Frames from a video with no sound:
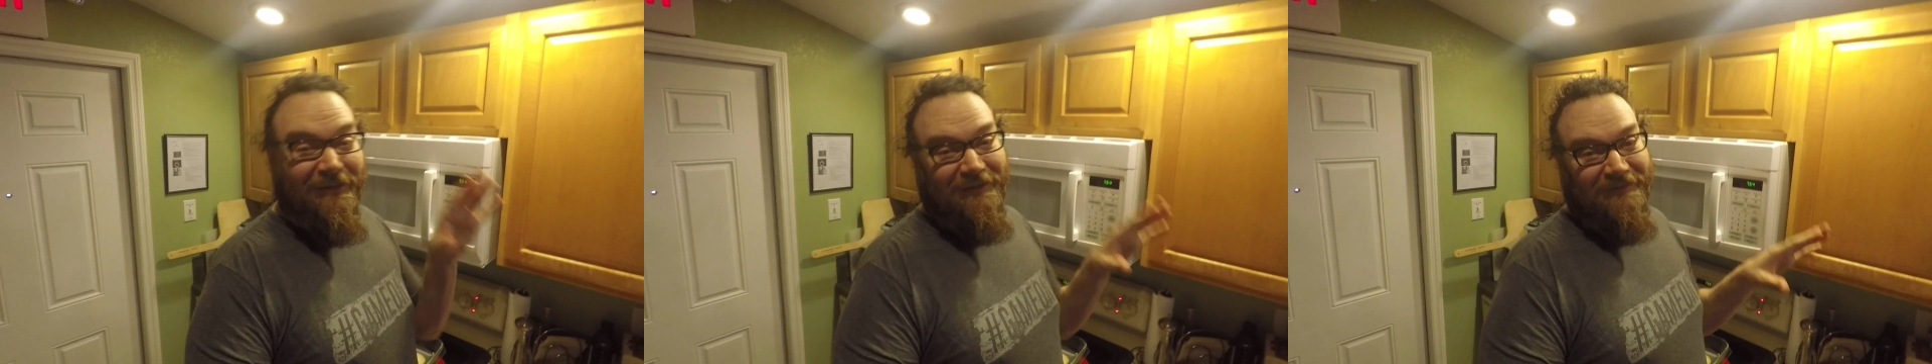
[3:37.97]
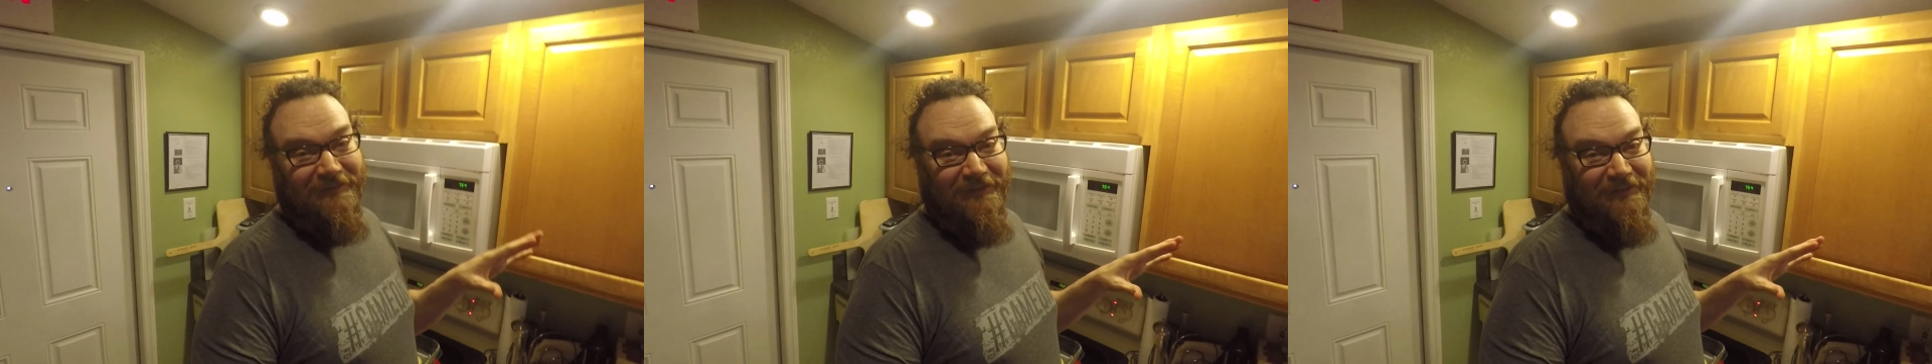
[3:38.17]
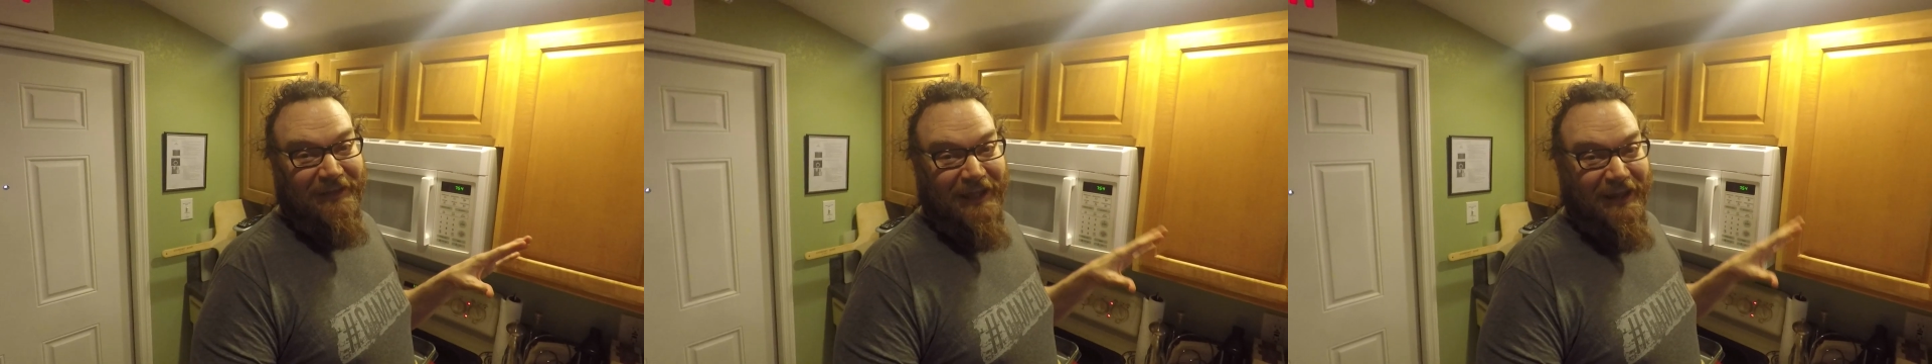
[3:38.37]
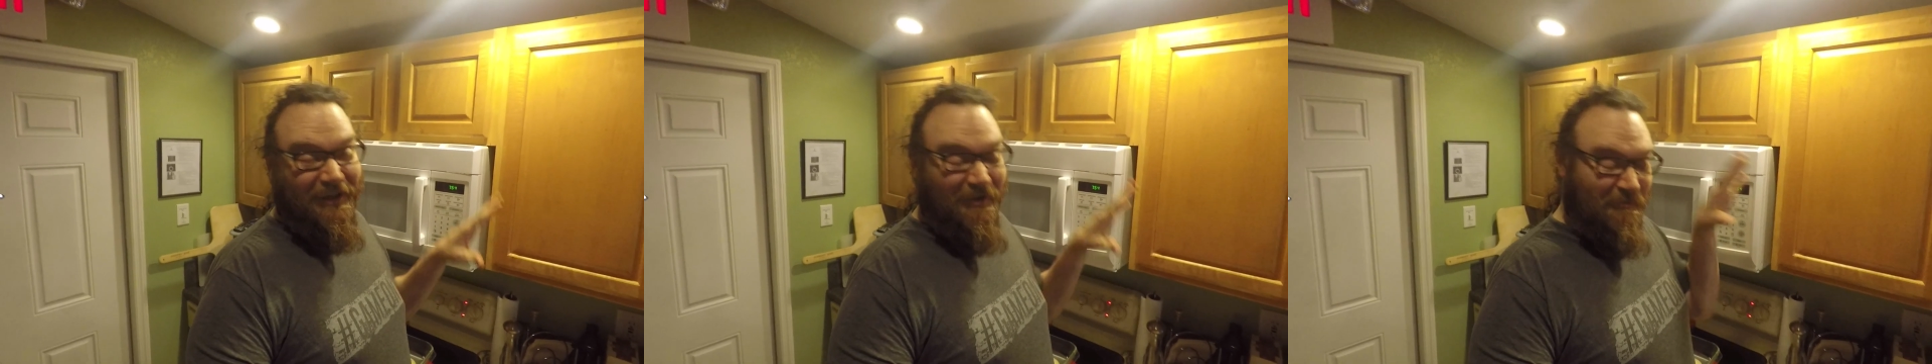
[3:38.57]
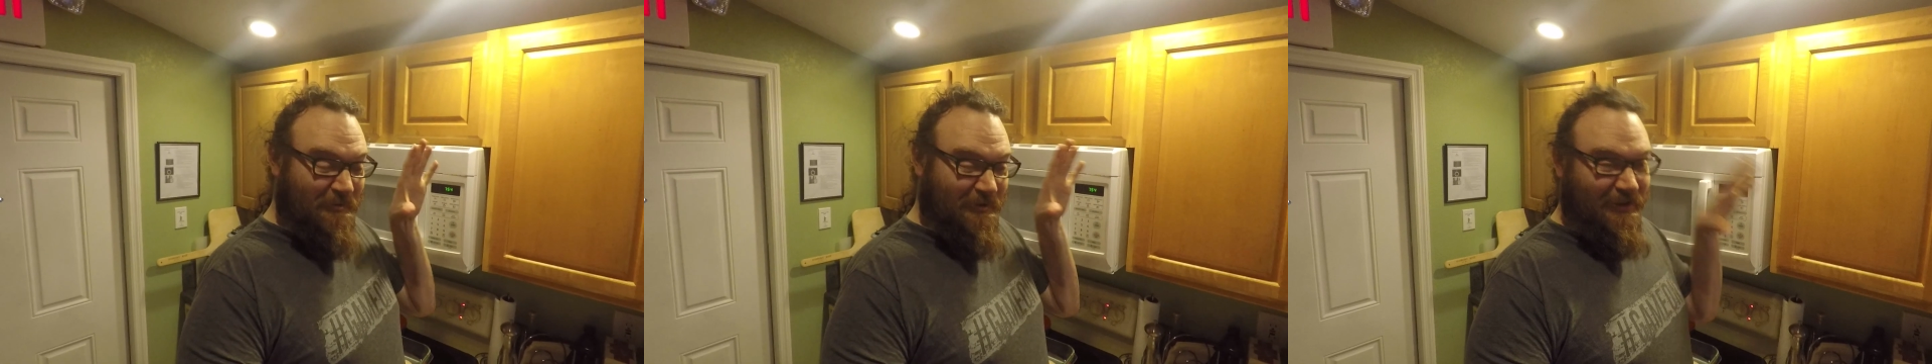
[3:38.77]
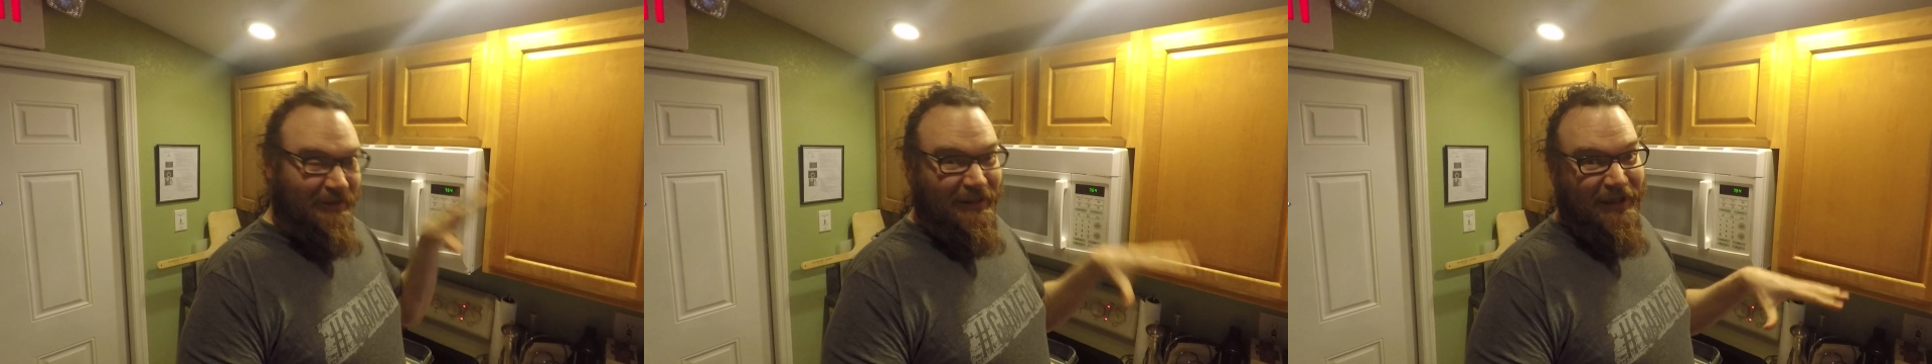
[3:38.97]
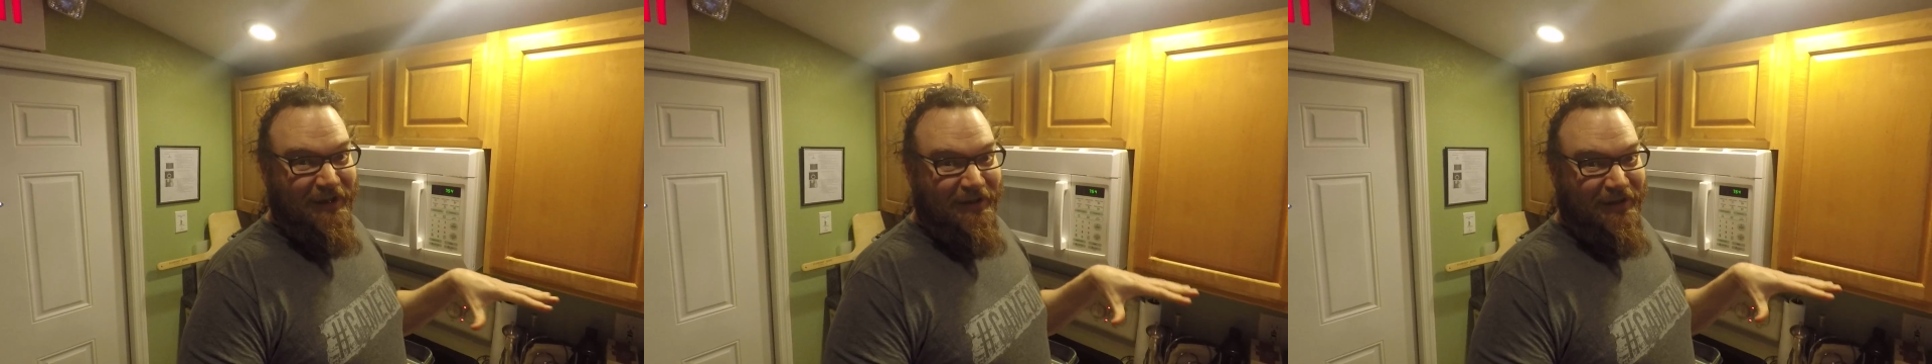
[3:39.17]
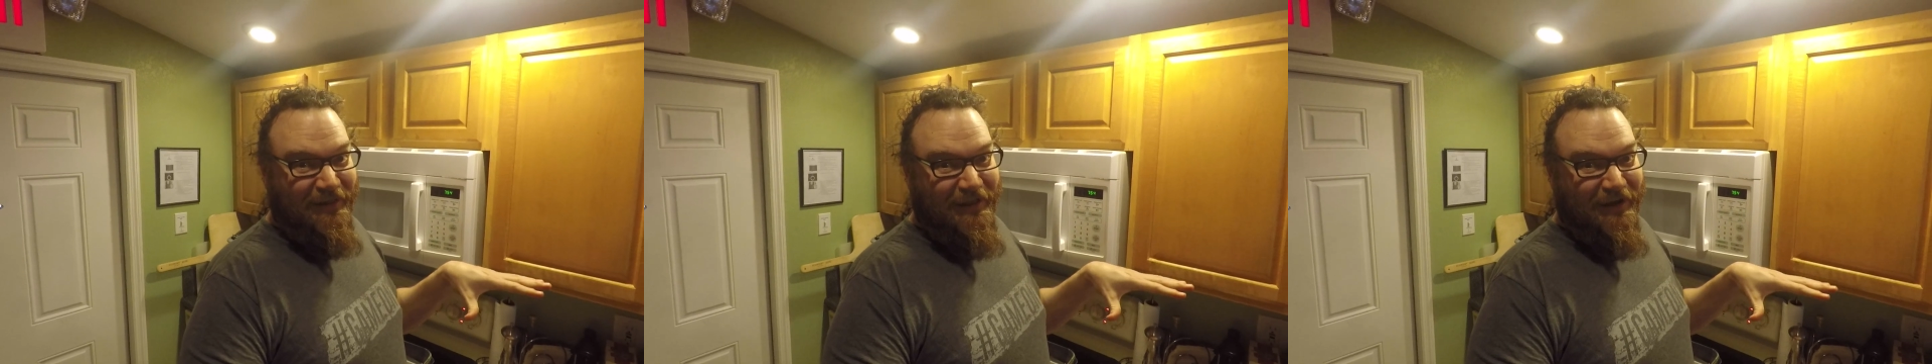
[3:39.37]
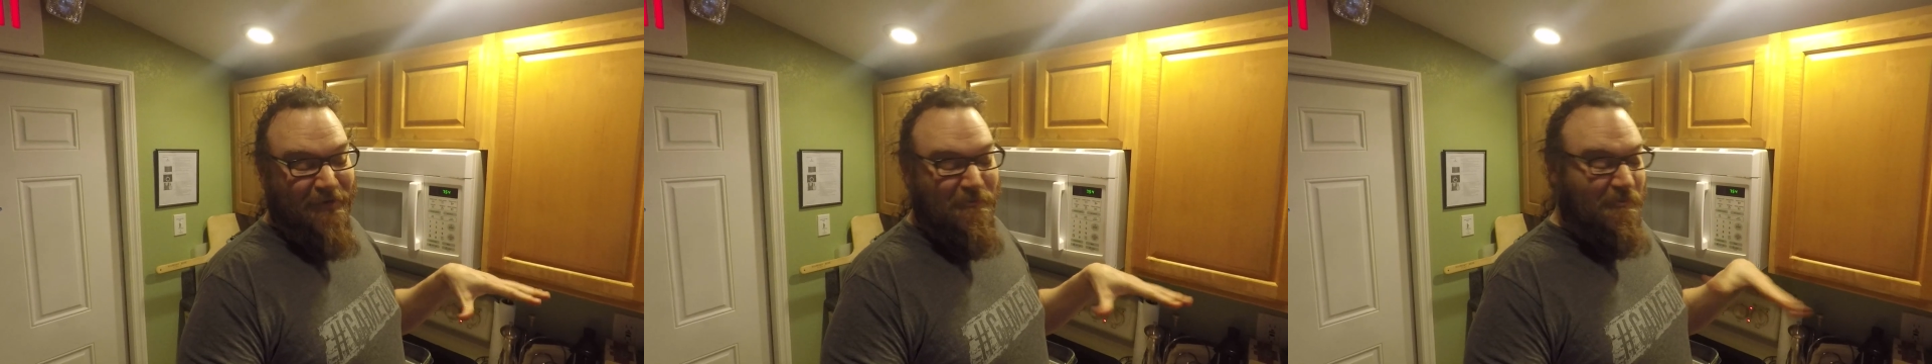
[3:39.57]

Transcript: looks a little ghetto putting that on there,